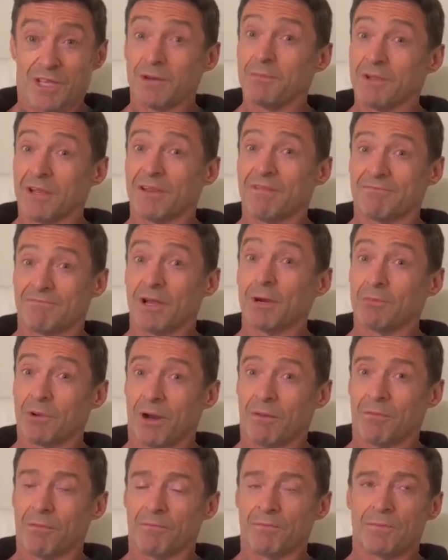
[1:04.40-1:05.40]
It'd be a
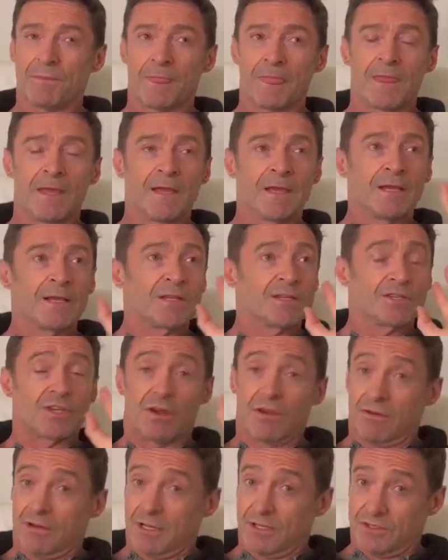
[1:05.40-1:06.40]
problem.
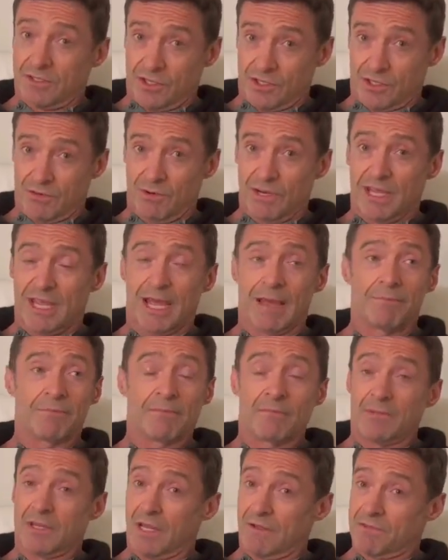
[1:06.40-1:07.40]
So, but just to recap,
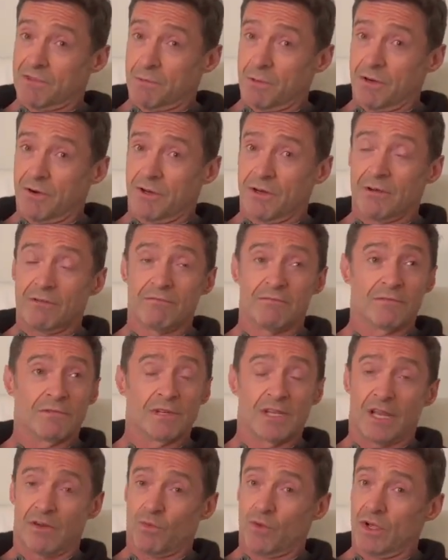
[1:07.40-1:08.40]
love Spirited,
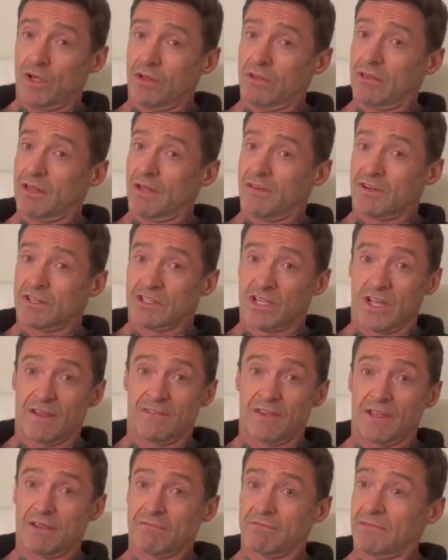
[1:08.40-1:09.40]
love Will, love
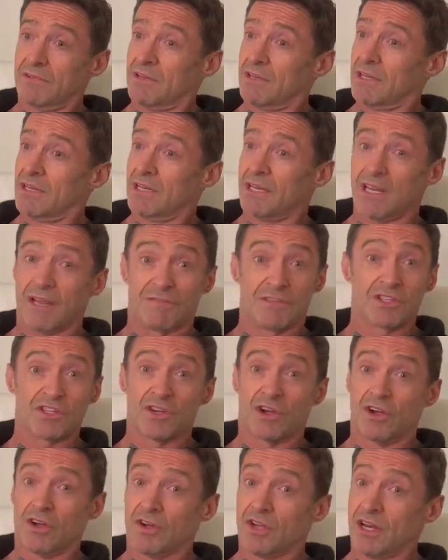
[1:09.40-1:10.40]
Octavia, love the
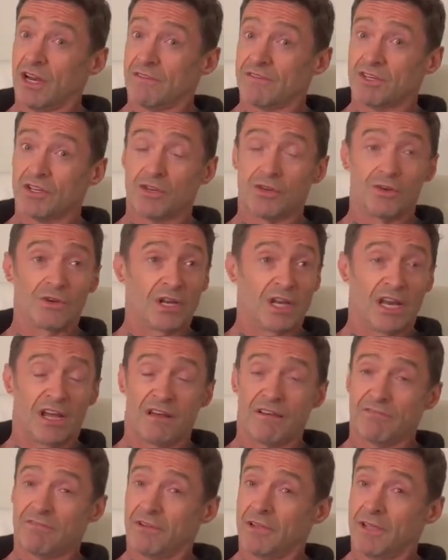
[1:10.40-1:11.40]
song Good Afternoon,
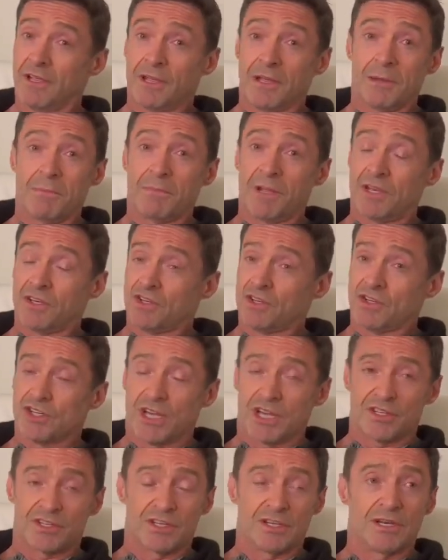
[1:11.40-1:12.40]
love Benj and
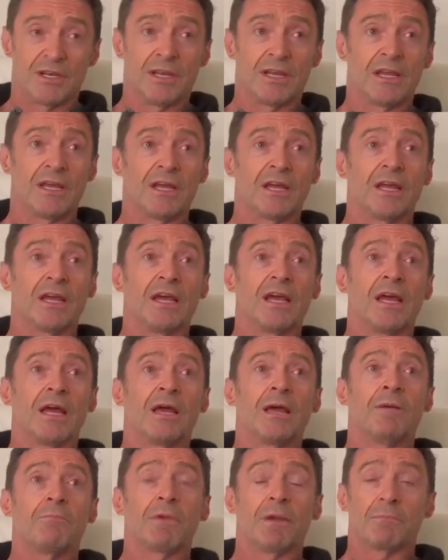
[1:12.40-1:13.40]
Justin.
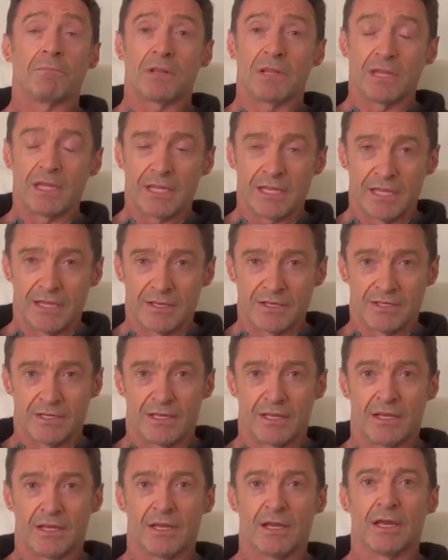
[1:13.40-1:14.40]
But please,
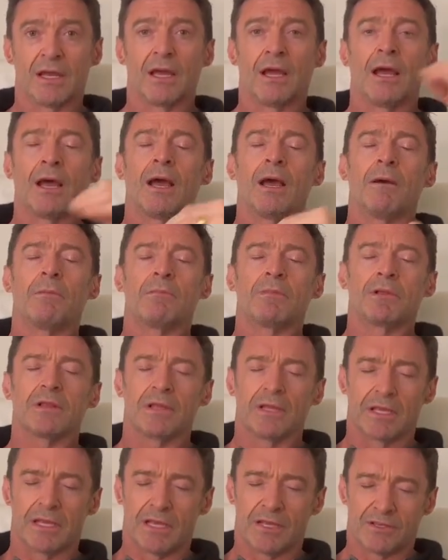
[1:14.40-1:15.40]

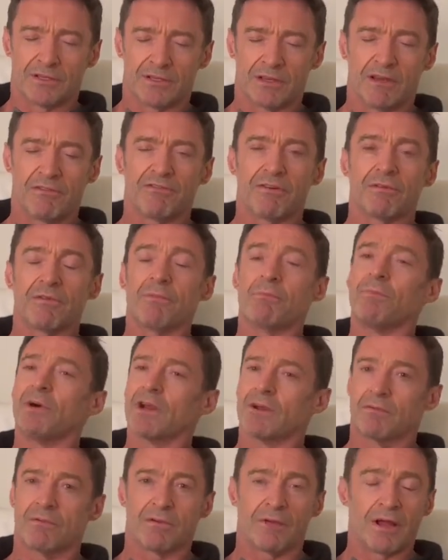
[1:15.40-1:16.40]
please, from the
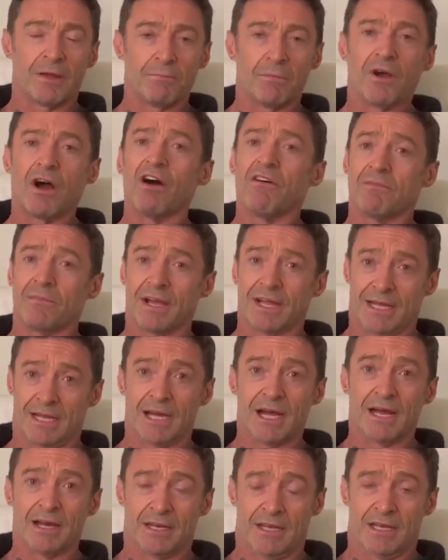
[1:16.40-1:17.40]
bottom of my
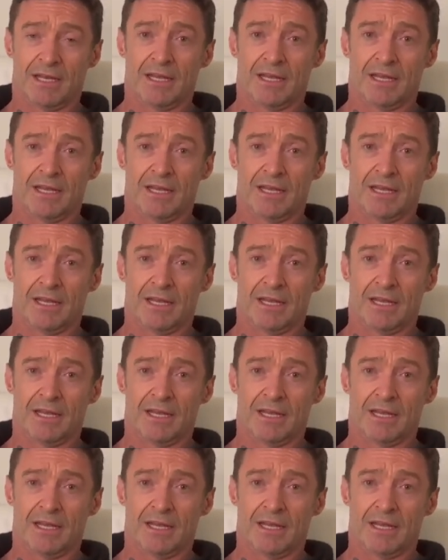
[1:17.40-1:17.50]
heart,